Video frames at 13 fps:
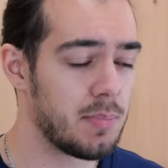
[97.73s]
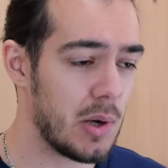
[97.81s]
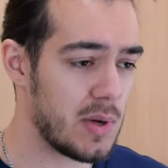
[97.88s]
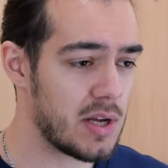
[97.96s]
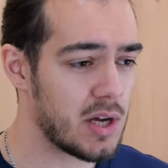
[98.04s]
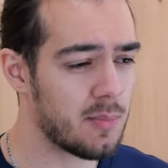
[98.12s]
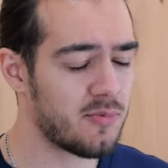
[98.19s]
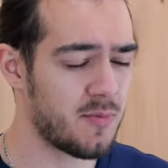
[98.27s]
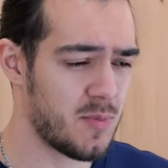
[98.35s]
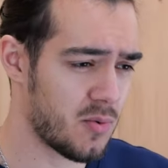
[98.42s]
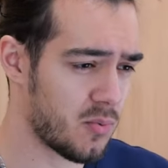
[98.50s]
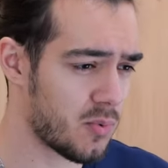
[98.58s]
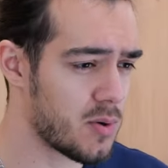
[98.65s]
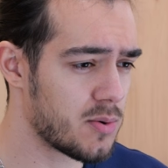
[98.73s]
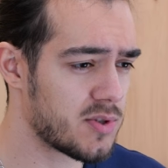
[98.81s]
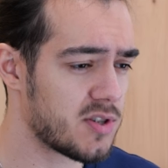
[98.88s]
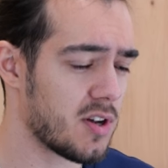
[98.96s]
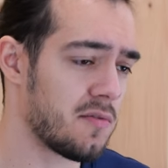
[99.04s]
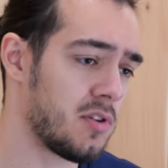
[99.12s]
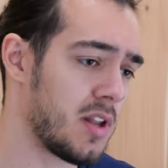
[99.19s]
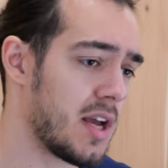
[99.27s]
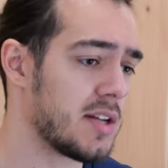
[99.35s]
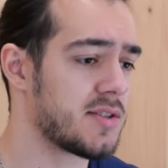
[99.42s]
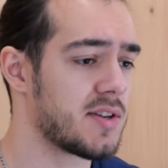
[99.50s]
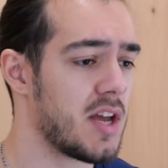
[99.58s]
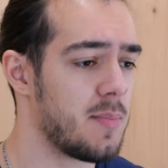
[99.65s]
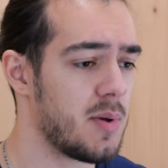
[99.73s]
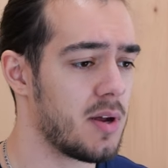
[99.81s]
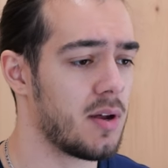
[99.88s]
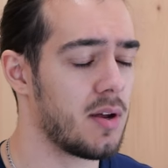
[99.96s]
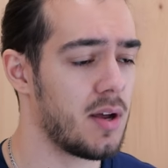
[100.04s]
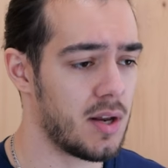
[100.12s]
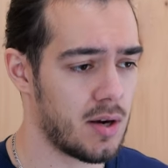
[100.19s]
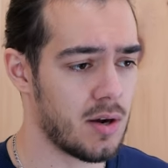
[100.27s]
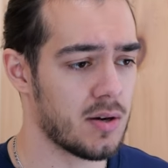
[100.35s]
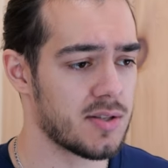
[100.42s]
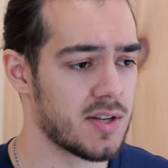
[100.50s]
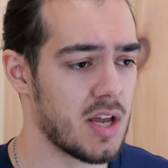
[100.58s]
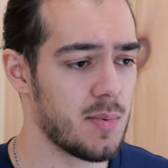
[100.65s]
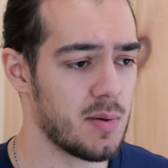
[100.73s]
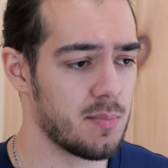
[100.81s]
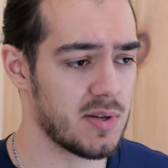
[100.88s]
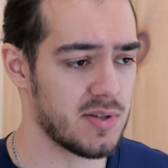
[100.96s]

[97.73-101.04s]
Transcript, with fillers: but we come from the roots of a landscaping and hardscaping